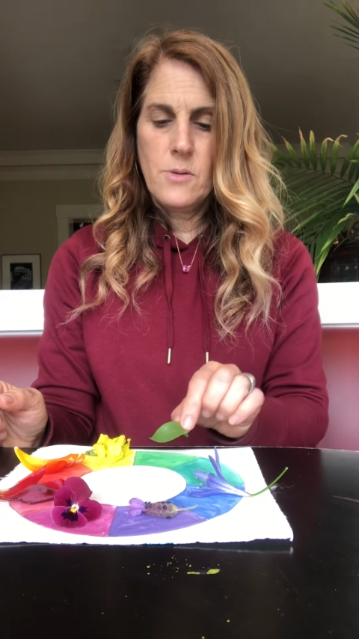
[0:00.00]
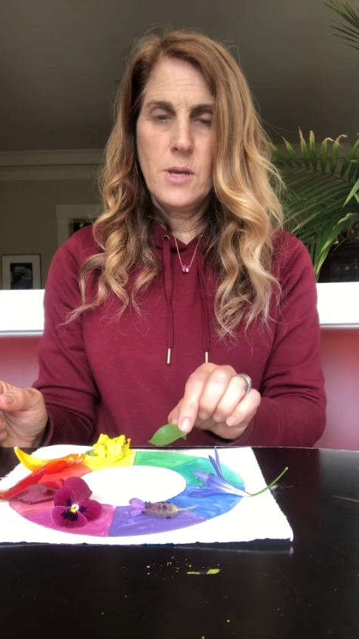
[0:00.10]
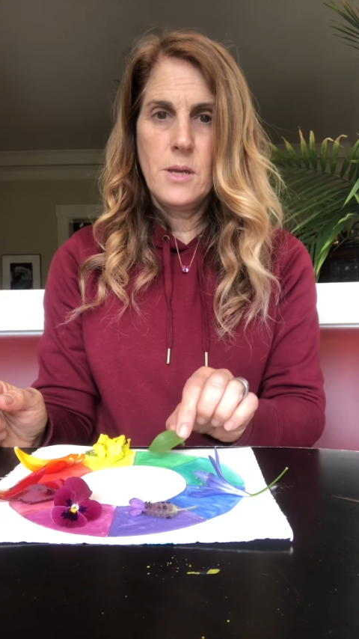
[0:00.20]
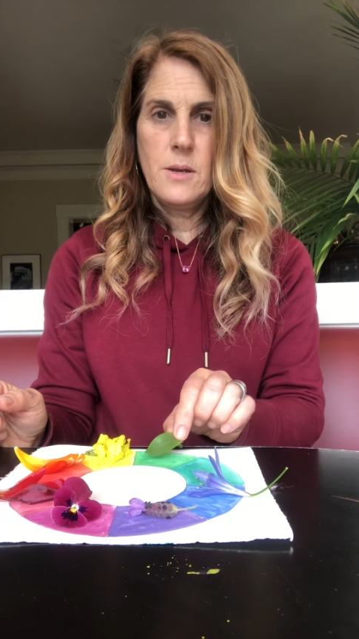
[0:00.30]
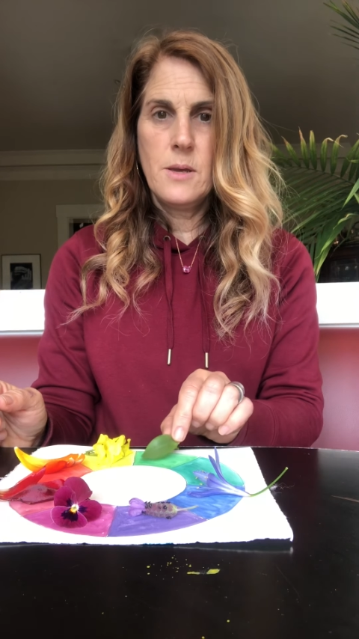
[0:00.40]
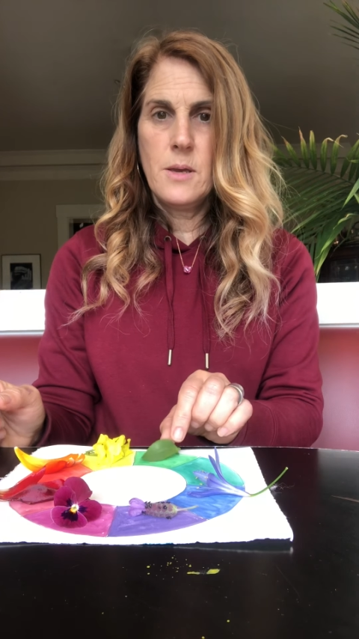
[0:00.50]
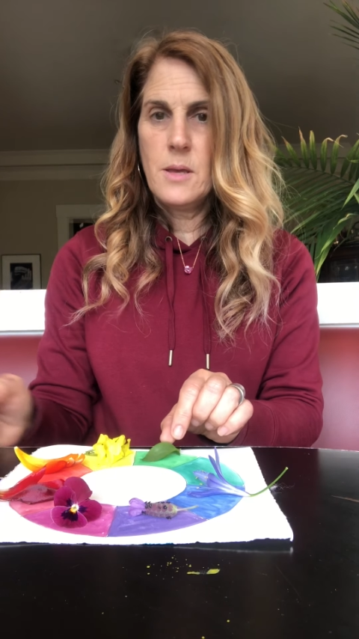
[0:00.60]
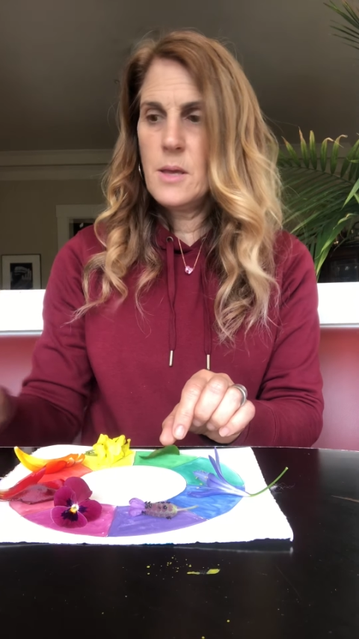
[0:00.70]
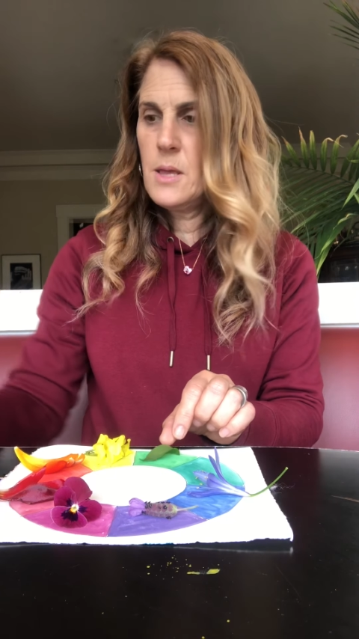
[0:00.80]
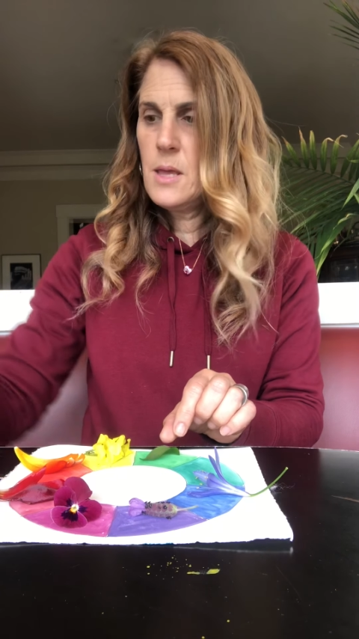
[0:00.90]
green,
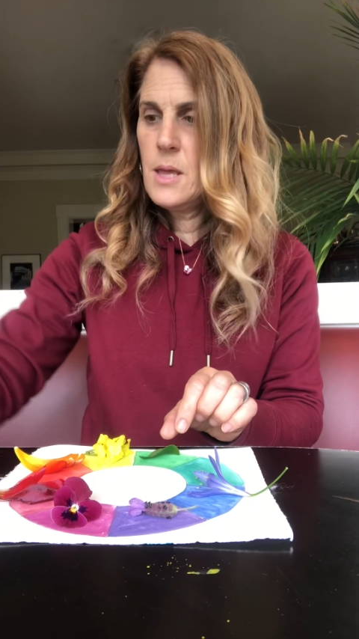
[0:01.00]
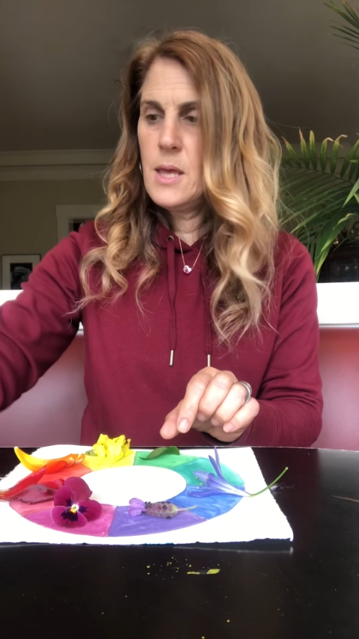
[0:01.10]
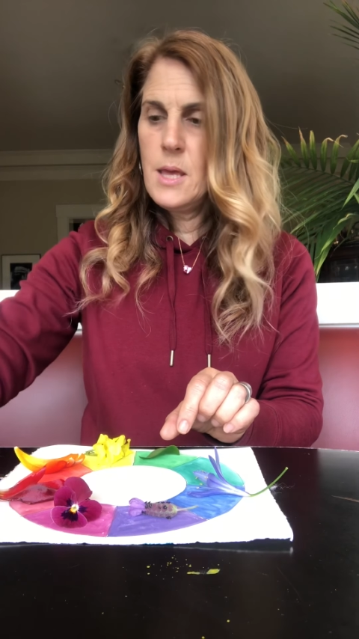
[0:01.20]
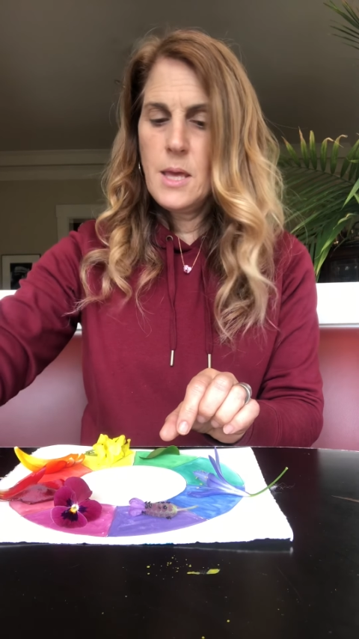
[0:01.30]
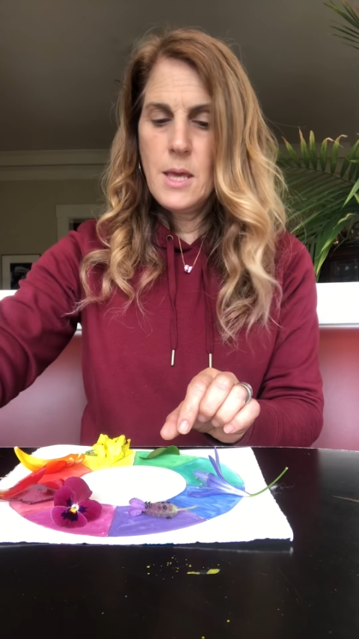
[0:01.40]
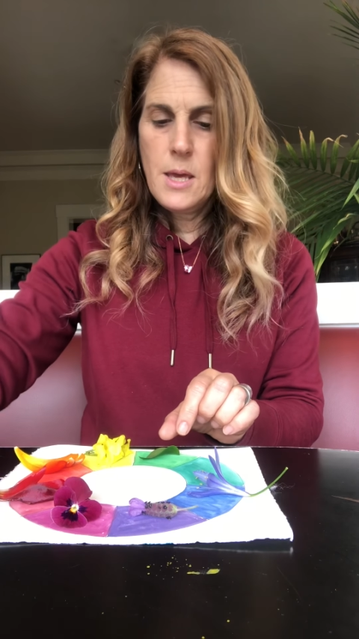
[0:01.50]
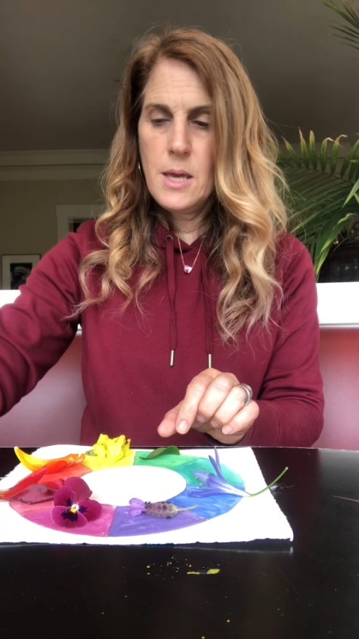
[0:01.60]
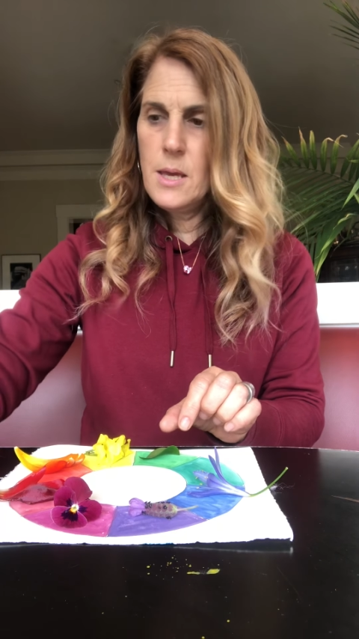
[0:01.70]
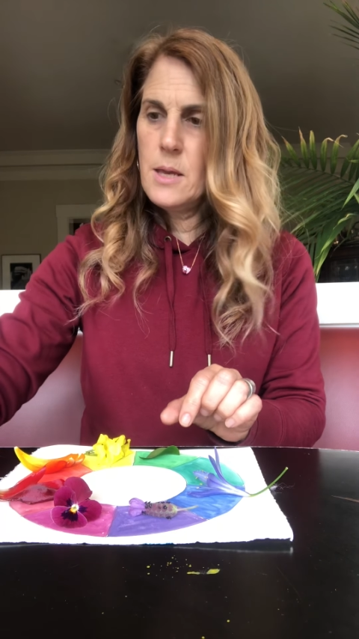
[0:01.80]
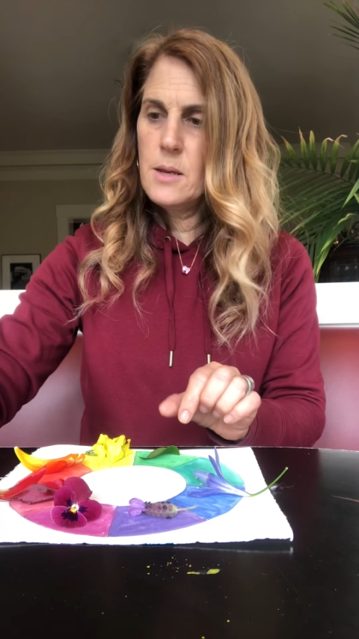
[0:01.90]

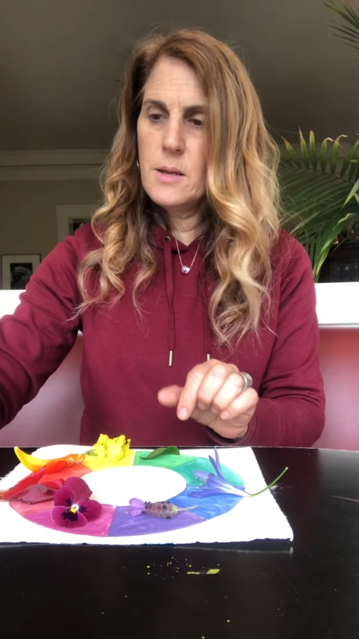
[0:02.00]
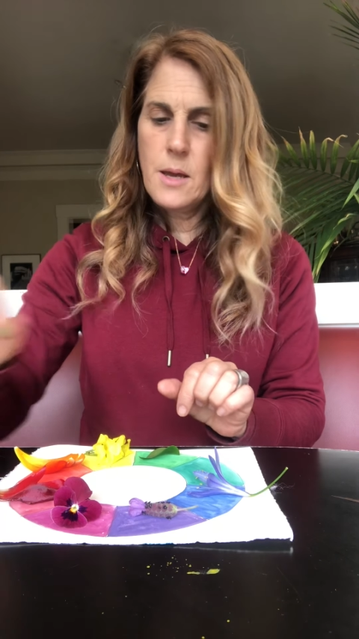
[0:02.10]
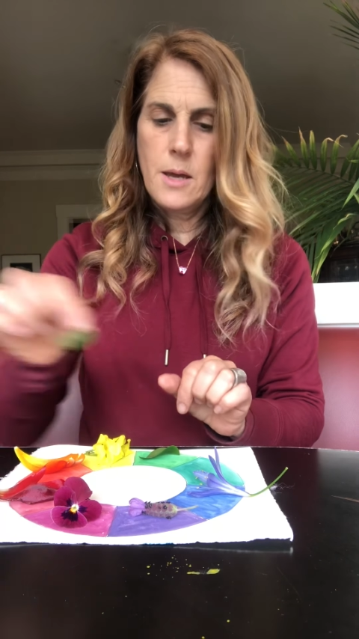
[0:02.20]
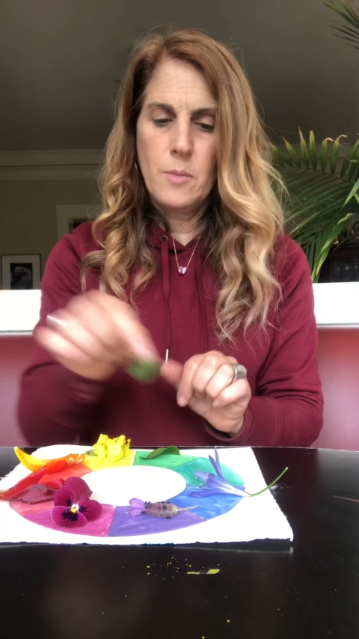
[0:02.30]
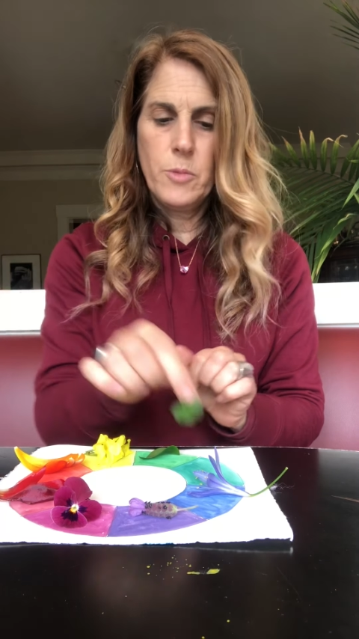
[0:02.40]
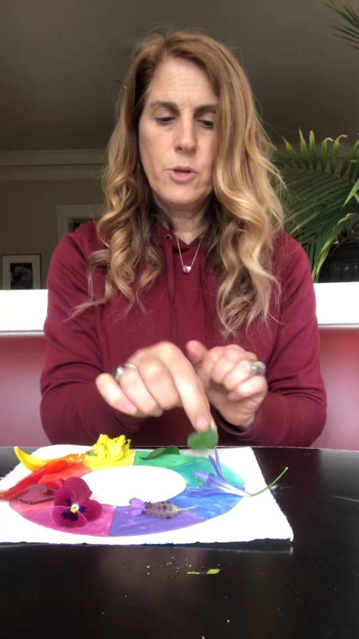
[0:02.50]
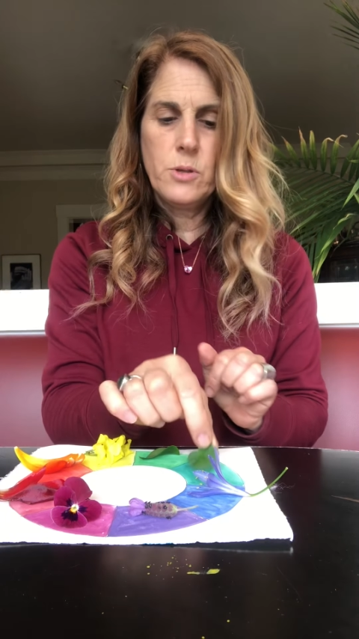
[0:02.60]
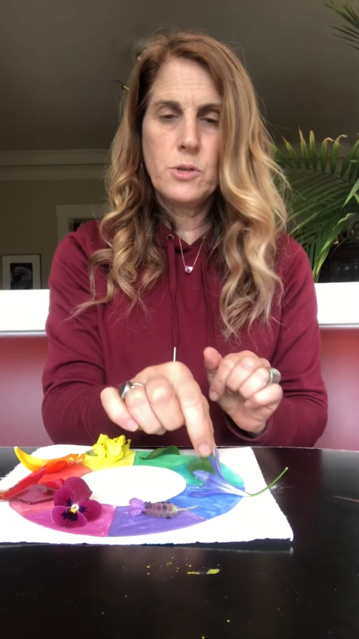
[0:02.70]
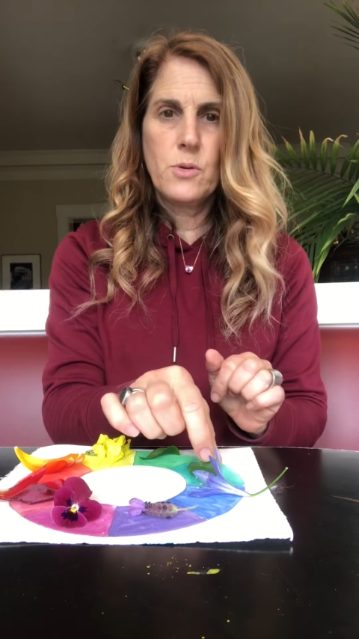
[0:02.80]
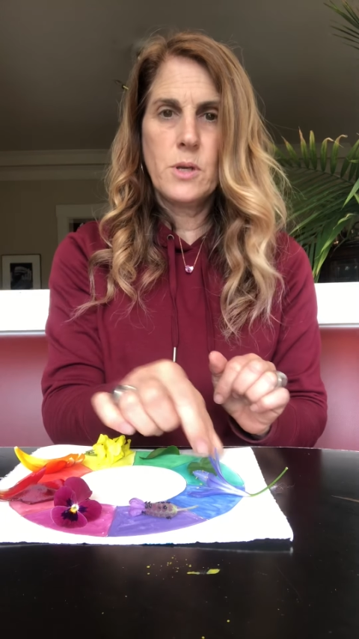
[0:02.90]
and a kind of
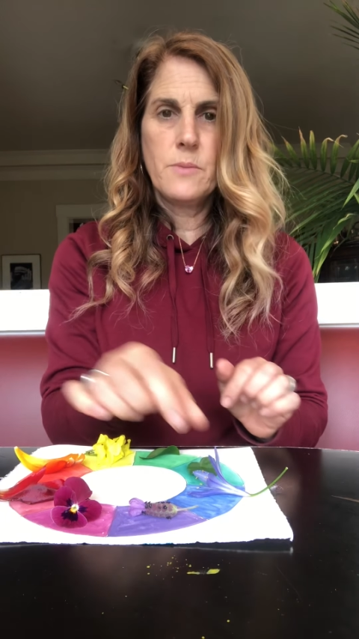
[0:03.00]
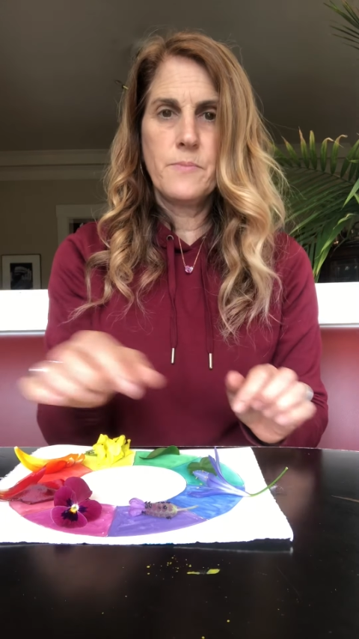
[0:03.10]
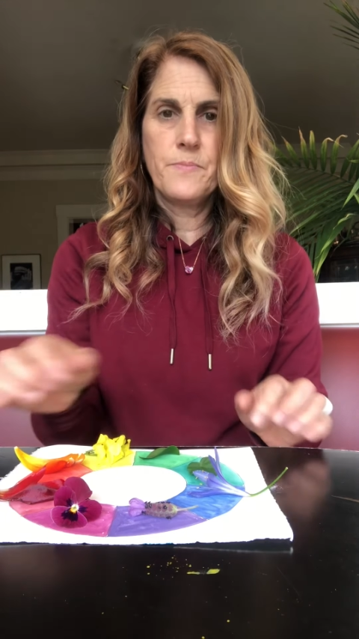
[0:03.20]
bluish green.